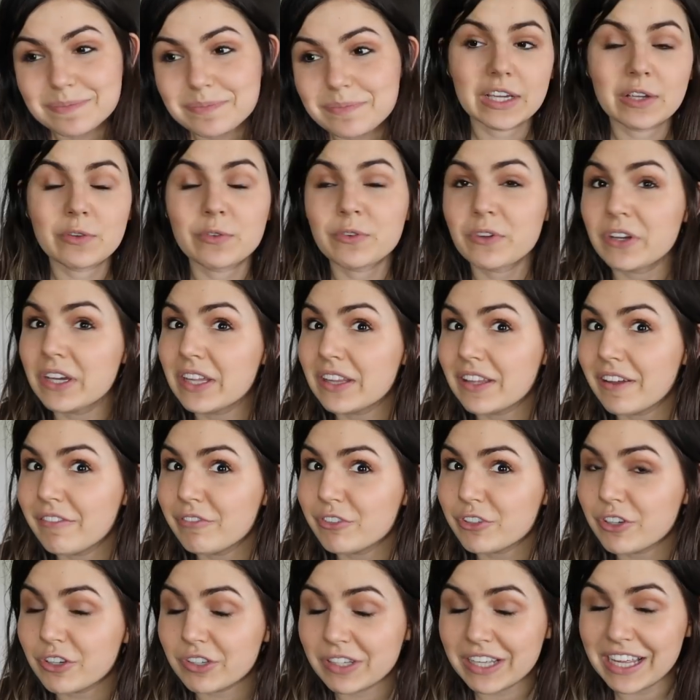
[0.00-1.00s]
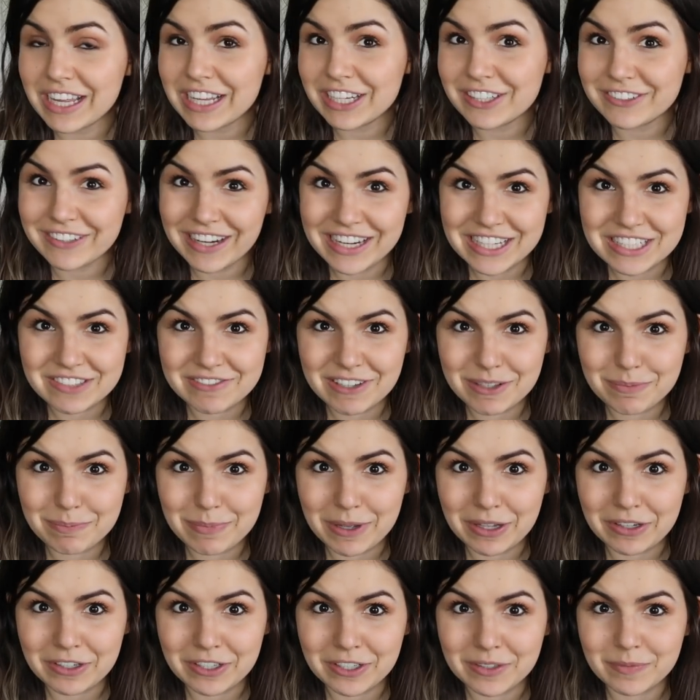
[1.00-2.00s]
I really love to cook it in grass-fed
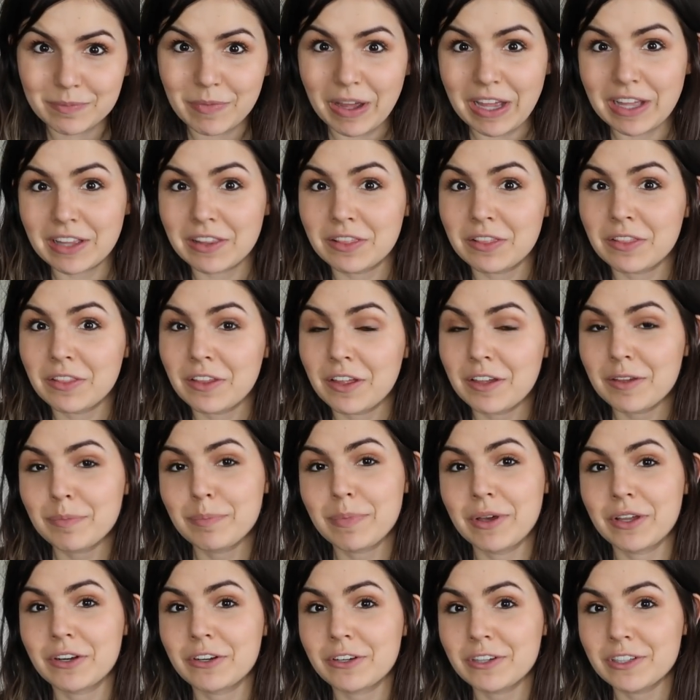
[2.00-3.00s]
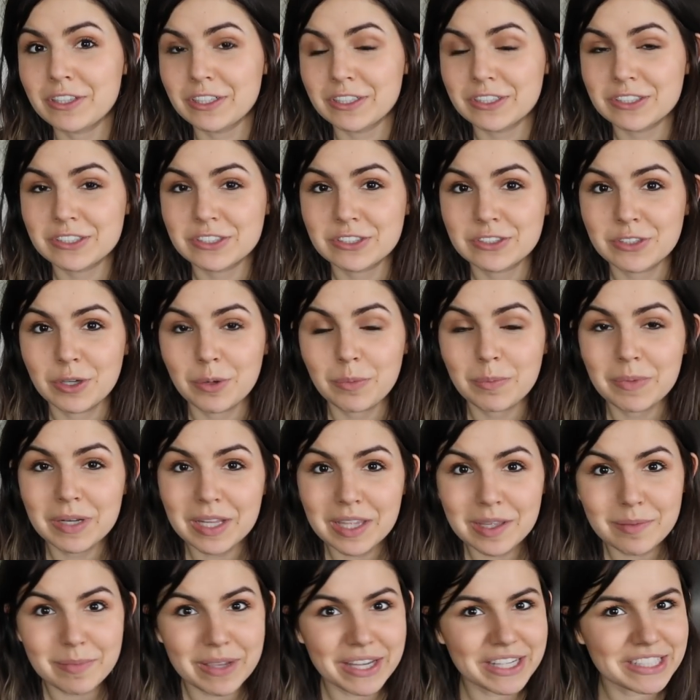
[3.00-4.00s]
butter. I love butter, there's so
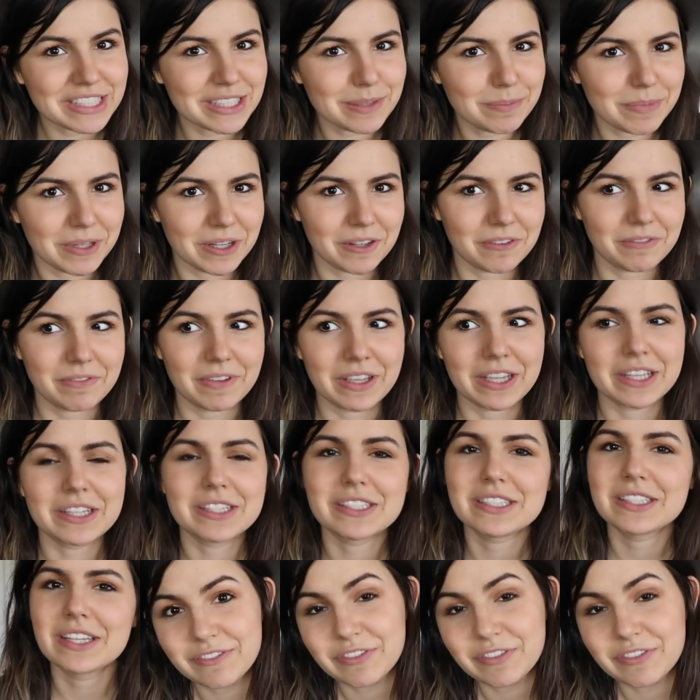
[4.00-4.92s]
many amazing benefits.